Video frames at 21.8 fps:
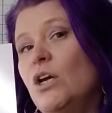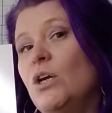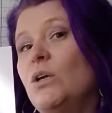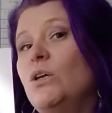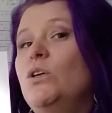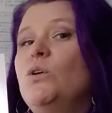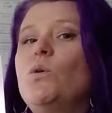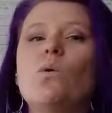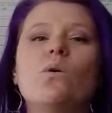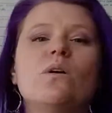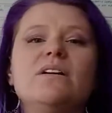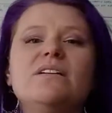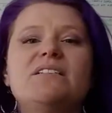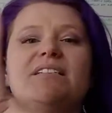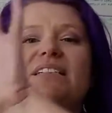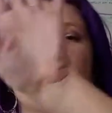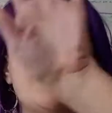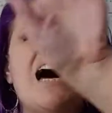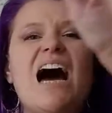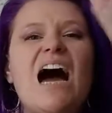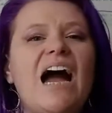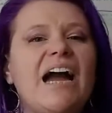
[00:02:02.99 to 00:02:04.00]
your
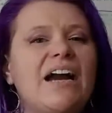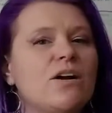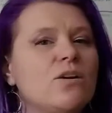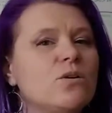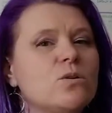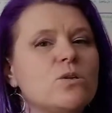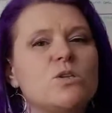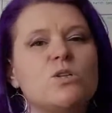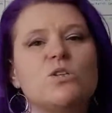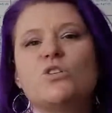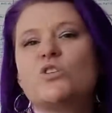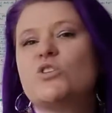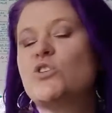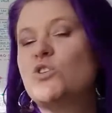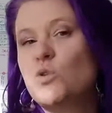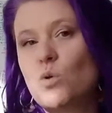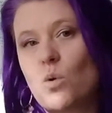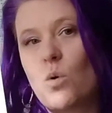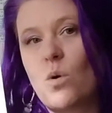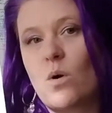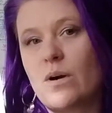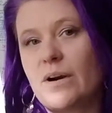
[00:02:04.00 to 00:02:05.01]
entire
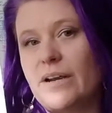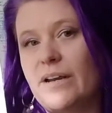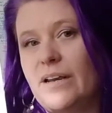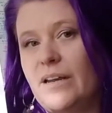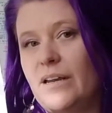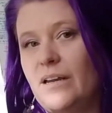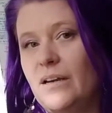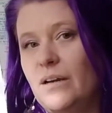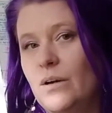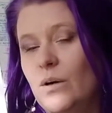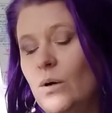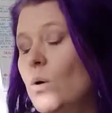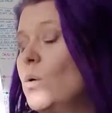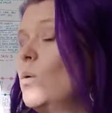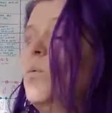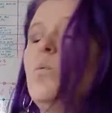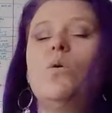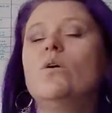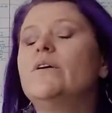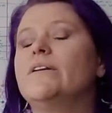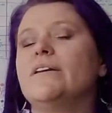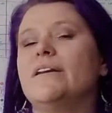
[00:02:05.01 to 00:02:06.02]
story
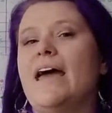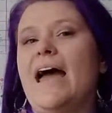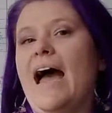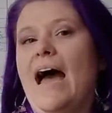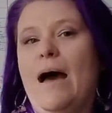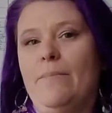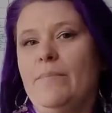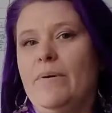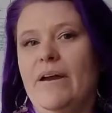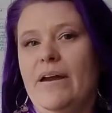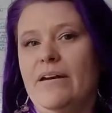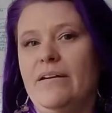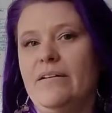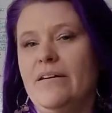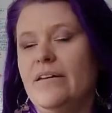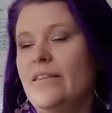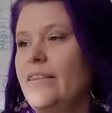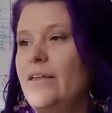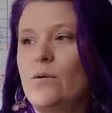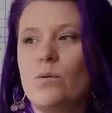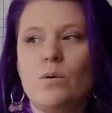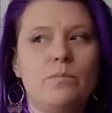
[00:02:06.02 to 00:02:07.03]
wouldn't happen.
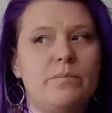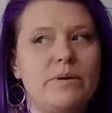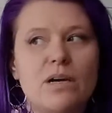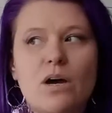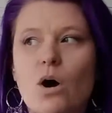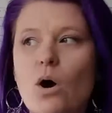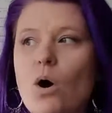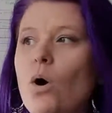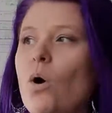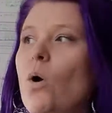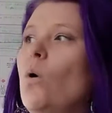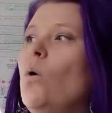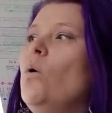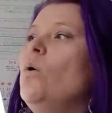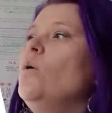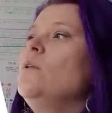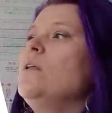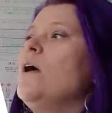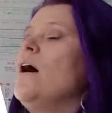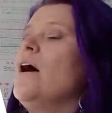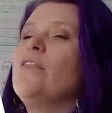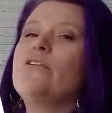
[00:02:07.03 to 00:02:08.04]
There would be a
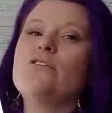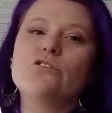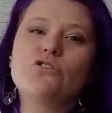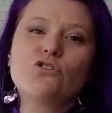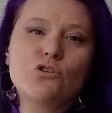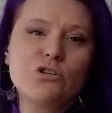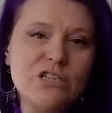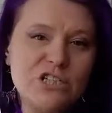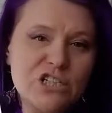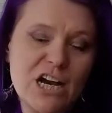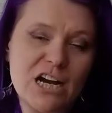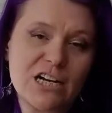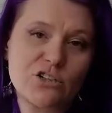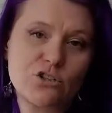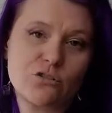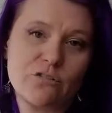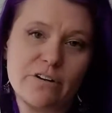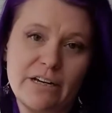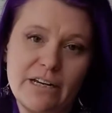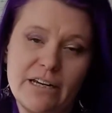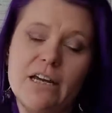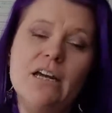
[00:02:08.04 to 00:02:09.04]
whole other
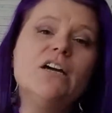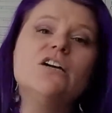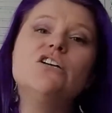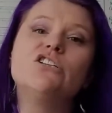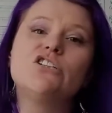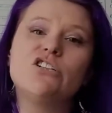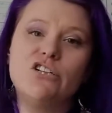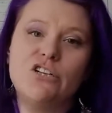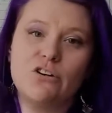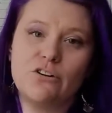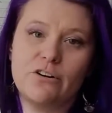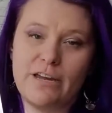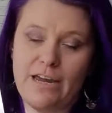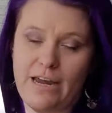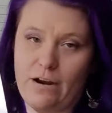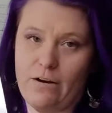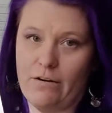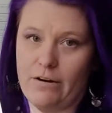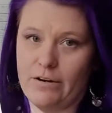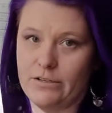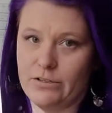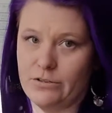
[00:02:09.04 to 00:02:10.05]
trajectory to your
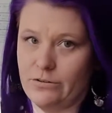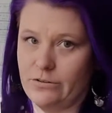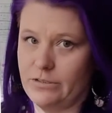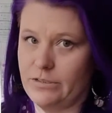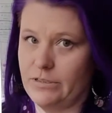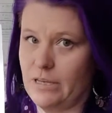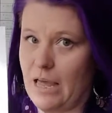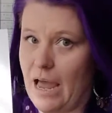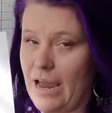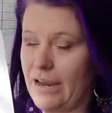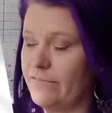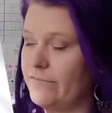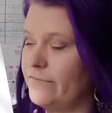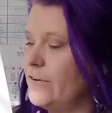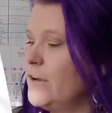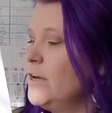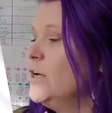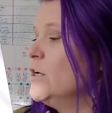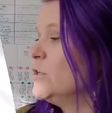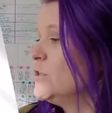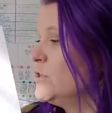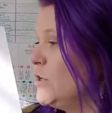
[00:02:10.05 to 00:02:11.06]
character's life.
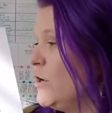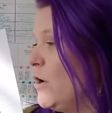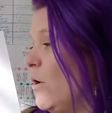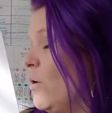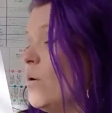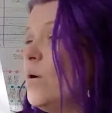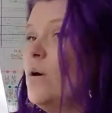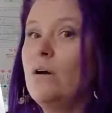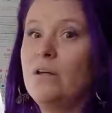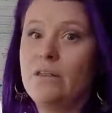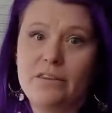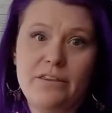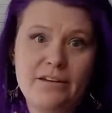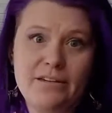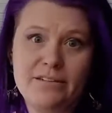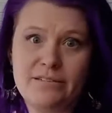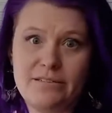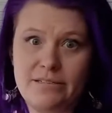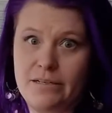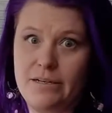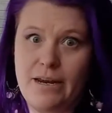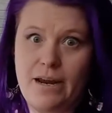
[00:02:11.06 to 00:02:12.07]
So
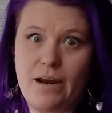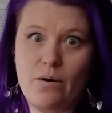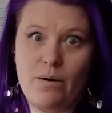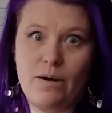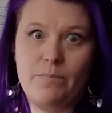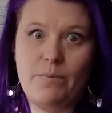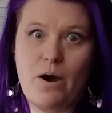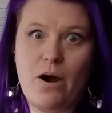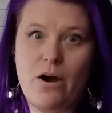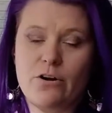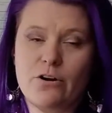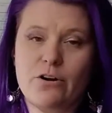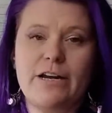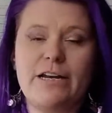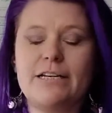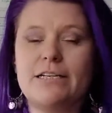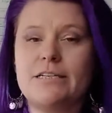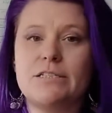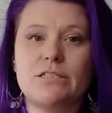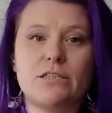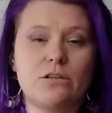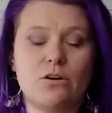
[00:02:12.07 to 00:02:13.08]
this in Harry Potter
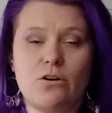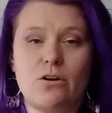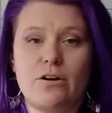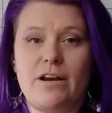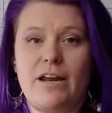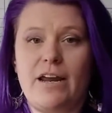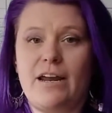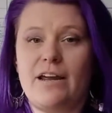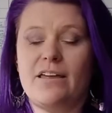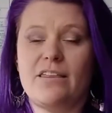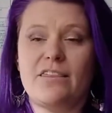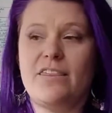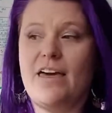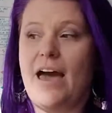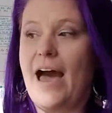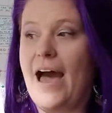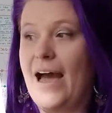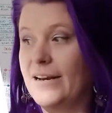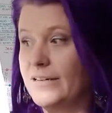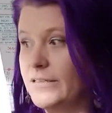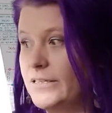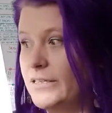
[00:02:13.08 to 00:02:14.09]
is learning
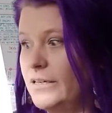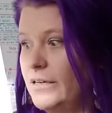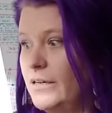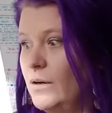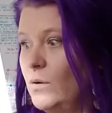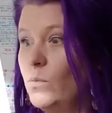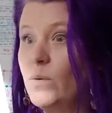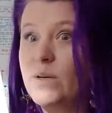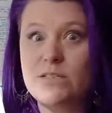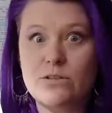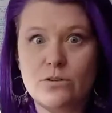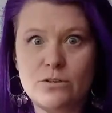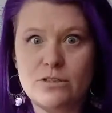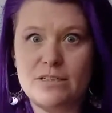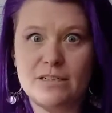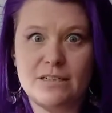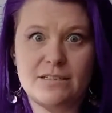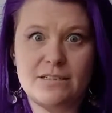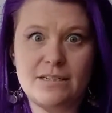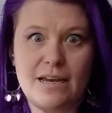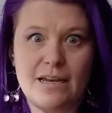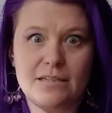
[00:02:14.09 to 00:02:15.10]
that wizards
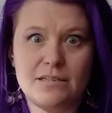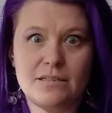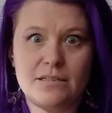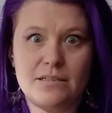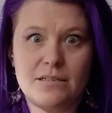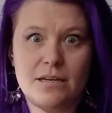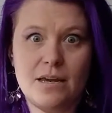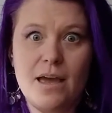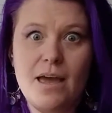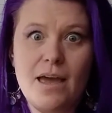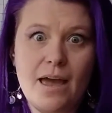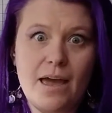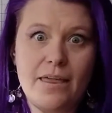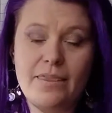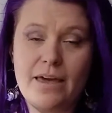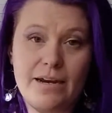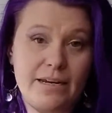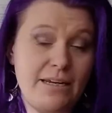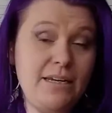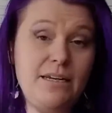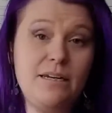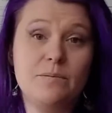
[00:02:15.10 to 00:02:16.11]
exist and
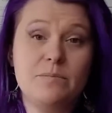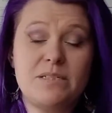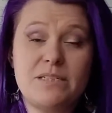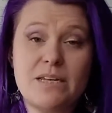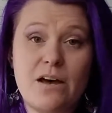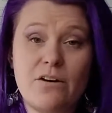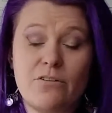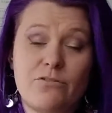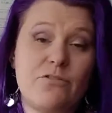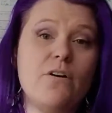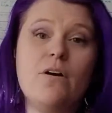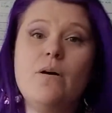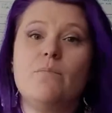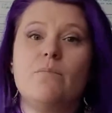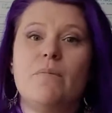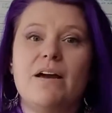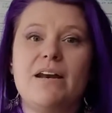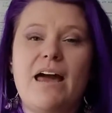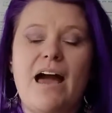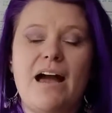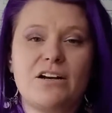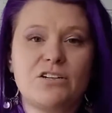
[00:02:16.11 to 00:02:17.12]
that he himself
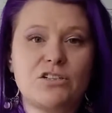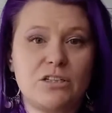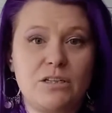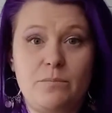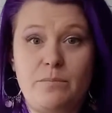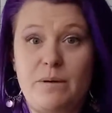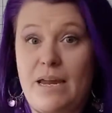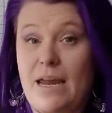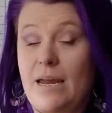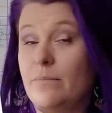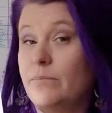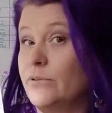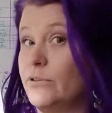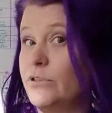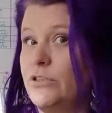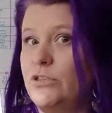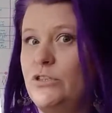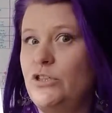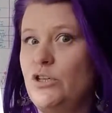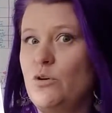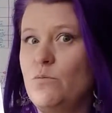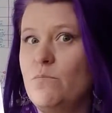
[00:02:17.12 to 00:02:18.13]
might actually be able to
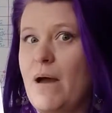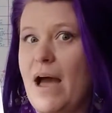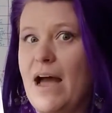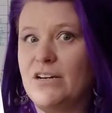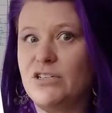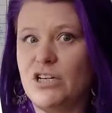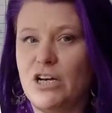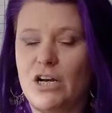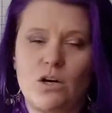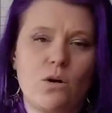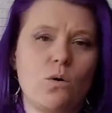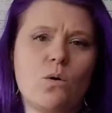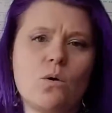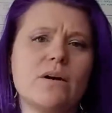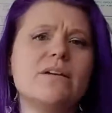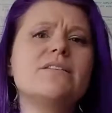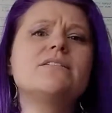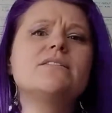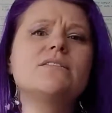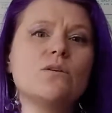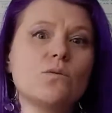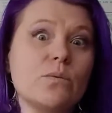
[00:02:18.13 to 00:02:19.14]
do magic. Or
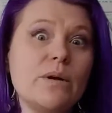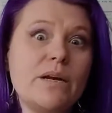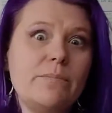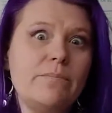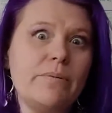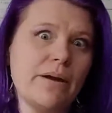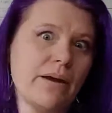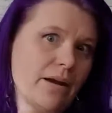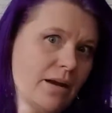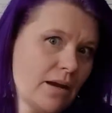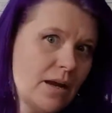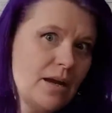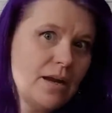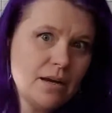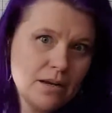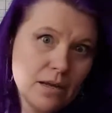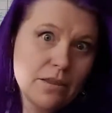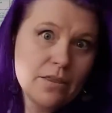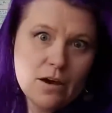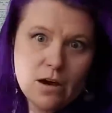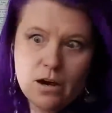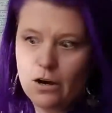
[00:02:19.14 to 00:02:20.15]
it's the reaping
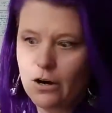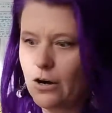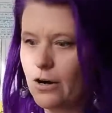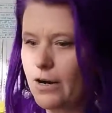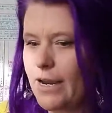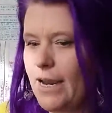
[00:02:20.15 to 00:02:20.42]
in the Hunger